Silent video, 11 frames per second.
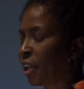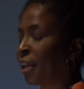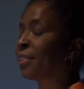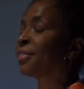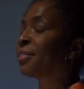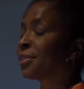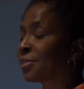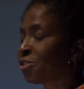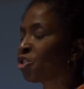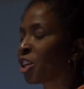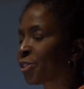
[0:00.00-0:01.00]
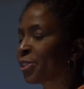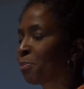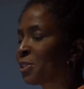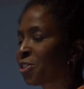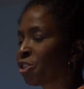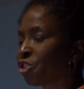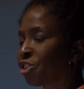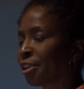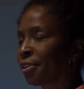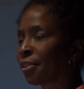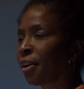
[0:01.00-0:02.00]
in this
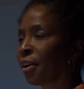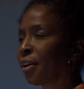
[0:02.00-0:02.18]
juxtaposition,